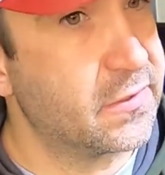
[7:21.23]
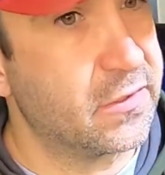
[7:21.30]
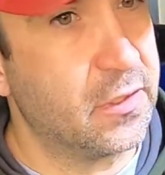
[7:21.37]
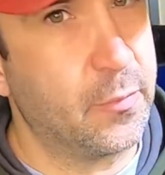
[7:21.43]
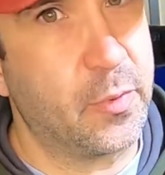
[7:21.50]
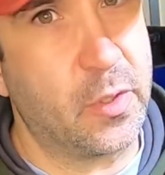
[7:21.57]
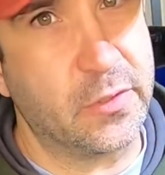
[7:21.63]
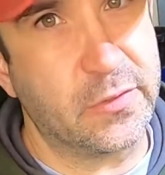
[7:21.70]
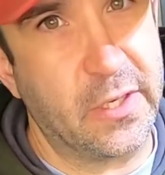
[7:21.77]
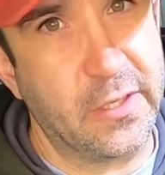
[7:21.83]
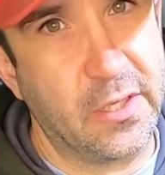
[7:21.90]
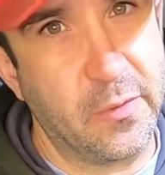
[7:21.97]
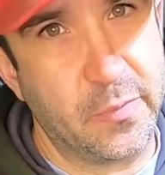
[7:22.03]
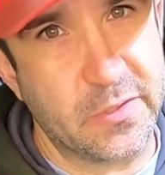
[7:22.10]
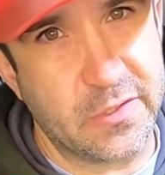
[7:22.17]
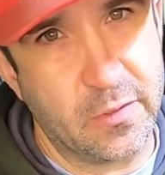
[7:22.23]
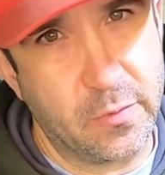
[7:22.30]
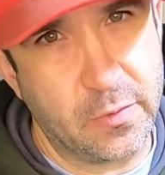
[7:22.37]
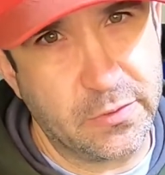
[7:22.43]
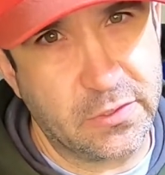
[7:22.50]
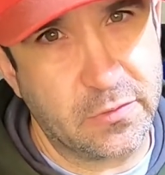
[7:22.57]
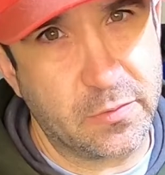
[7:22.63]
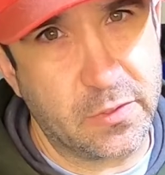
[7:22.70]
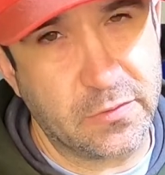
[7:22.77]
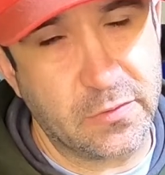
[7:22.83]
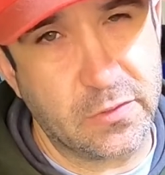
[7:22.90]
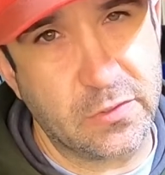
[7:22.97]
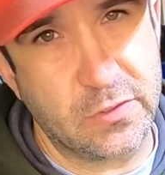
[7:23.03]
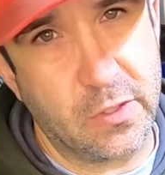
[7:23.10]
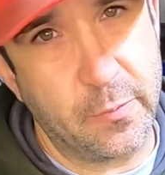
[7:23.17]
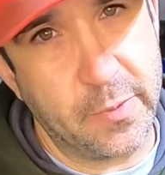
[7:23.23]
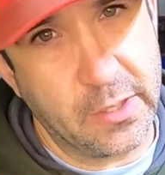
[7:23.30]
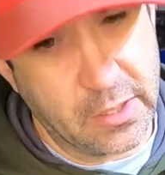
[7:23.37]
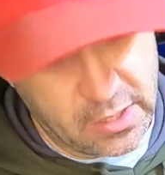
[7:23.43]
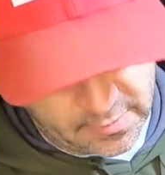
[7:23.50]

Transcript: of simple. I try to keep it simple just because there's so many